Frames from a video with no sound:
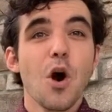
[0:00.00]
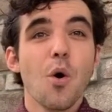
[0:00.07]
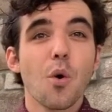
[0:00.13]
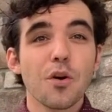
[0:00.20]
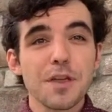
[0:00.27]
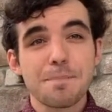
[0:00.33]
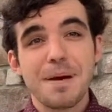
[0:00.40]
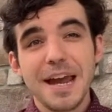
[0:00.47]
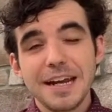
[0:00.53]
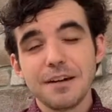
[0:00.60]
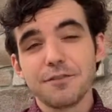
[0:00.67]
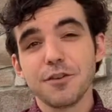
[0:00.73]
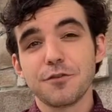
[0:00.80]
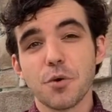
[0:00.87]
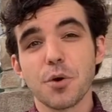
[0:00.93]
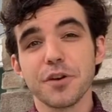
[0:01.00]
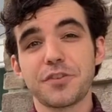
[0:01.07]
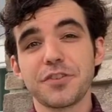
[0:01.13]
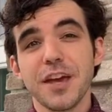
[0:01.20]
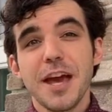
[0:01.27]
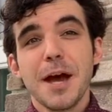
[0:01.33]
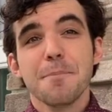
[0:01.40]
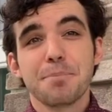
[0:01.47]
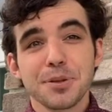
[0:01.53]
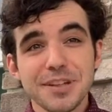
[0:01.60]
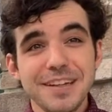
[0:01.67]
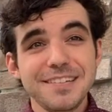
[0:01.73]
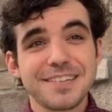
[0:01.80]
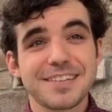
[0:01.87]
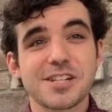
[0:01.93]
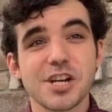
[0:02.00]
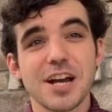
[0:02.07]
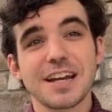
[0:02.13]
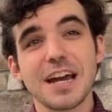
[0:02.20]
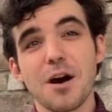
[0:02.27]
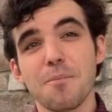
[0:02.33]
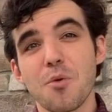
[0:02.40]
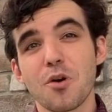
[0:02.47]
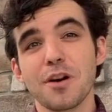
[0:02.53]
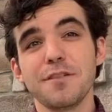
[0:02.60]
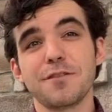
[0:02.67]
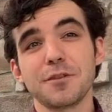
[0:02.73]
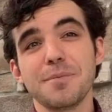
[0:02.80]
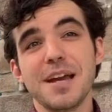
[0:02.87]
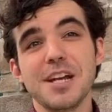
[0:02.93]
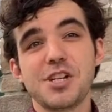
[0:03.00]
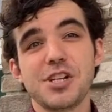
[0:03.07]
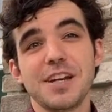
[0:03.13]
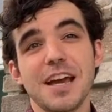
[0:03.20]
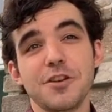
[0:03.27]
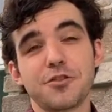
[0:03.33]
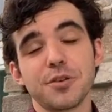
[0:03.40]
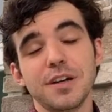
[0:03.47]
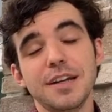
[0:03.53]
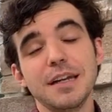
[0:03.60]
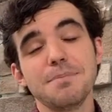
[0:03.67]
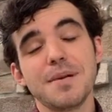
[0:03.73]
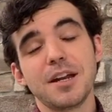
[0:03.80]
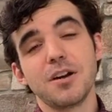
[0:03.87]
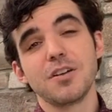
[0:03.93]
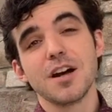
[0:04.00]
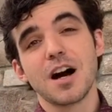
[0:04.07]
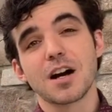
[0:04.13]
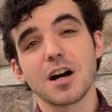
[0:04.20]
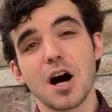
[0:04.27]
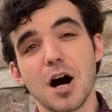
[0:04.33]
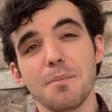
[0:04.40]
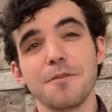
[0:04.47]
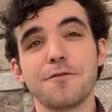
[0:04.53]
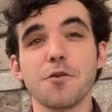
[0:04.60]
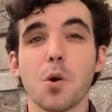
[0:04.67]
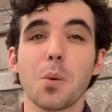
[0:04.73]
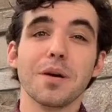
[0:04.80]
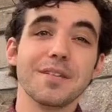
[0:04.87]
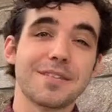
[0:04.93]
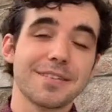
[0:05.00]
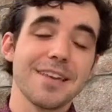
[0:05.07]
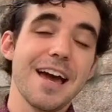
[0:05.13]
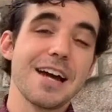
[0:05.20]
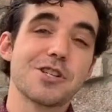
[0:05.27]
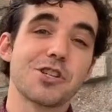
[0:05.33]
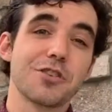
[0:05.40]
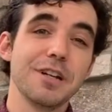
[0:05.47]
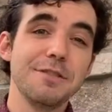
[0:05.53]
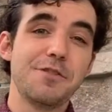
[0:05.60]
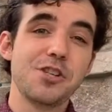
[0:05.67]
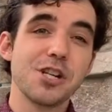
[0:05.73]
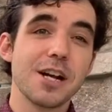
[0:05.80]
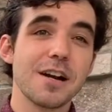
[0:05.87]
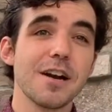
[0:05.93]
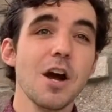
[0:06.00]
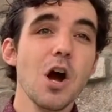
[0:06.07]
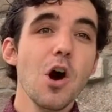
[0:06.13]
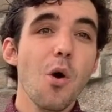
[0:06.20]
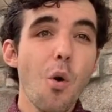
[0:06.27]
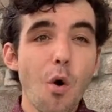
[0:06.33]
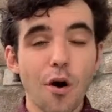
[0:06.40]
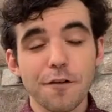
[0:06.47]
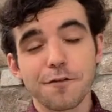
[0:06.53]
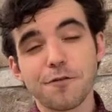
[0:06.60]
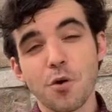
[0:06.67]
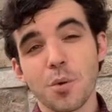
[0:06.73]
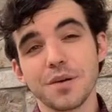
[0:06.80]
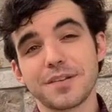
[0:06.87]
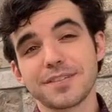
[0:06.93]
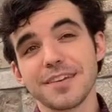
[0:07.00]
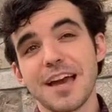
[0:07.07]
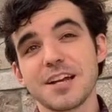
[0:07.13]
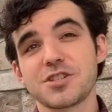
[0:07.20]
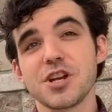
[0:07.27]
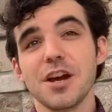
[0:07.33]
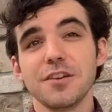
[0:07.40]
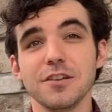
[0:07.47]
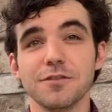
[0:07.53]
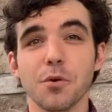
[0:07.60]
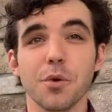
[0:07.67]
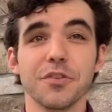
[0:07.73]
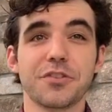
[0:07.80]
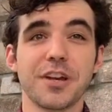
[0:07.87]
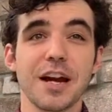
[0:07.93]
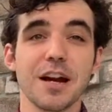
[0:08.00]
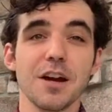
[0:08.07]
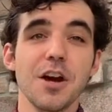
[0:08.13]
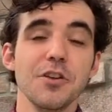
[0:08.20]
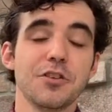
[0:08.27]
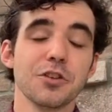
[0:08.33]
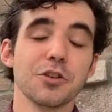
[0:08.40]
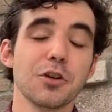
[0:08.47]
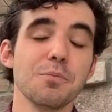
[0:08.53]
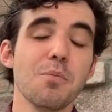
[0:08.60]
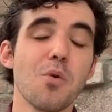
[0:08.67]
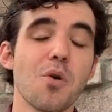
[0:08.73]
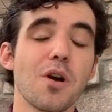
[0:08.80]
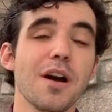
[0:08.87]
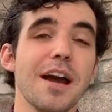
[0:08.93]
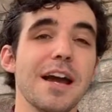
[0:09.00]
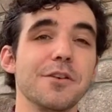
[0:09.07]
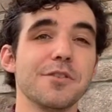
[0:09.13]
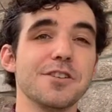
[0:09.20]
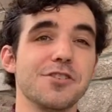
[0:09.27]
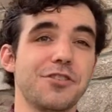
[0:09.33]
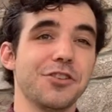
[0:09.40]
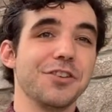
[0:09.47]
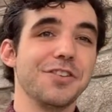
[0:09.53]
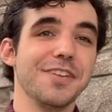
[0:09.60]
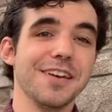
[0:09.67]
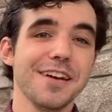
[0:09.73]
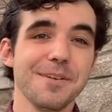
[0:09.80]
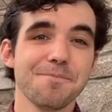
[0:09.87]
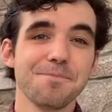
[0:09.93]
or the pain of divorce, please check out more information at trinitymentor.com forward slash GriefShare or forward slash DivorceCare to learn more and register today.